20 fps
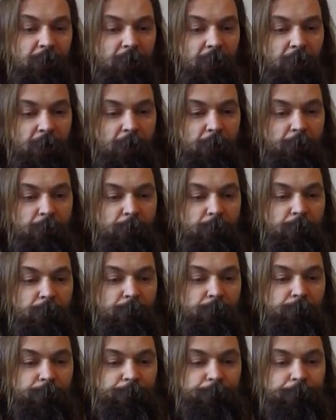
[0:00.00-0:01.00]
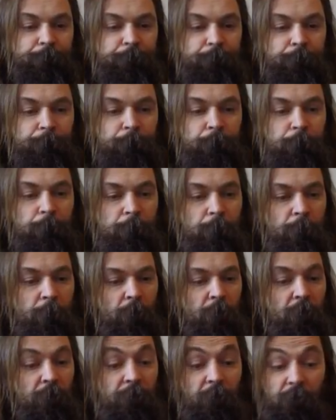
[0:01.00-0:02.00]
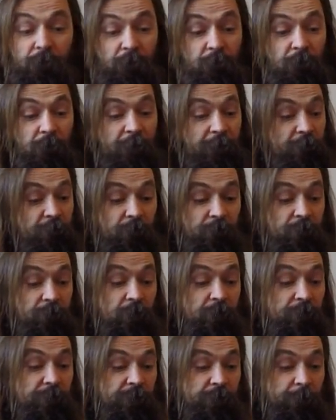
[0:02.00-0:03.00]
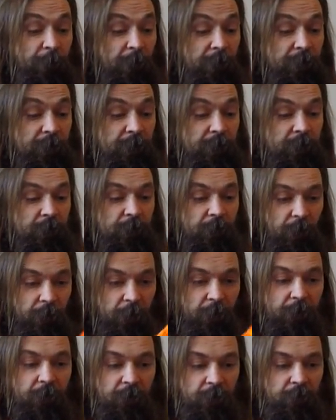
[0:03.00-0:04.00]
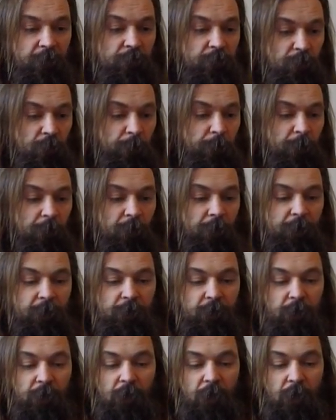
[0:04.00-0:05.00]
They also look like cross-country spikes. You know, they're super light.